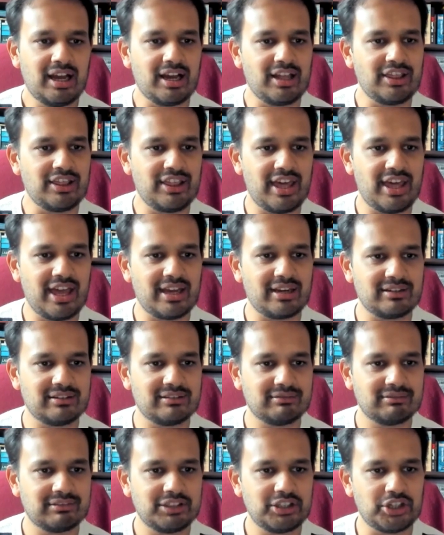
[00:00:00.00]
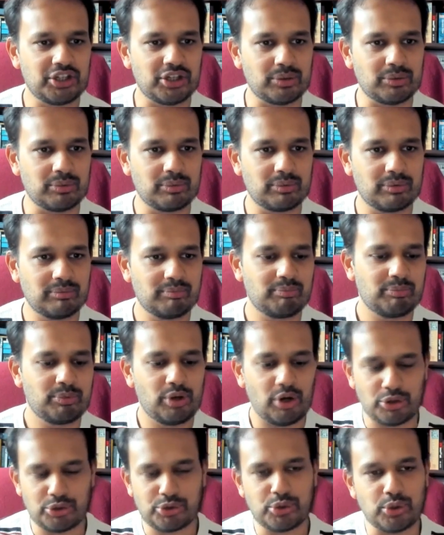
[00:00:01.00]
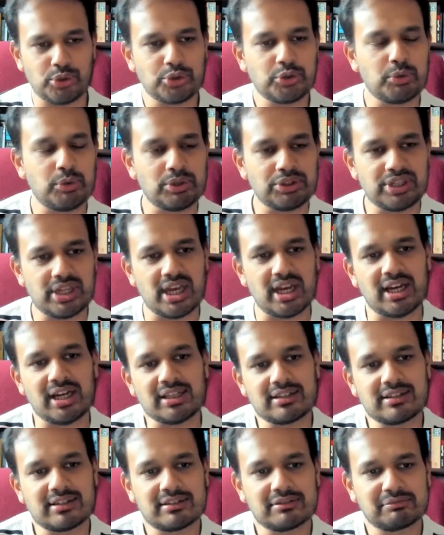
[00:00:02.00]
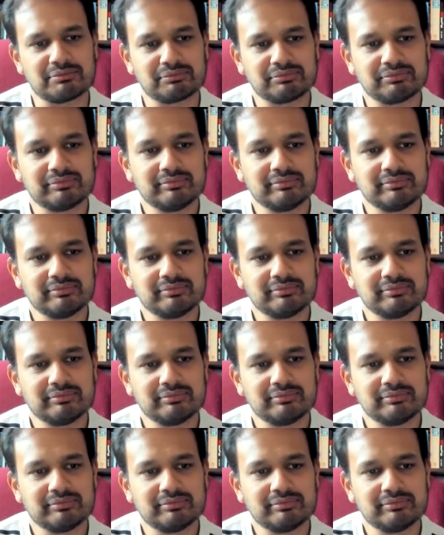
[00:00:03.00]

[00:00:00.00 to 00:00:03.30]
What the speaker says: and then, got drawn towards the arts?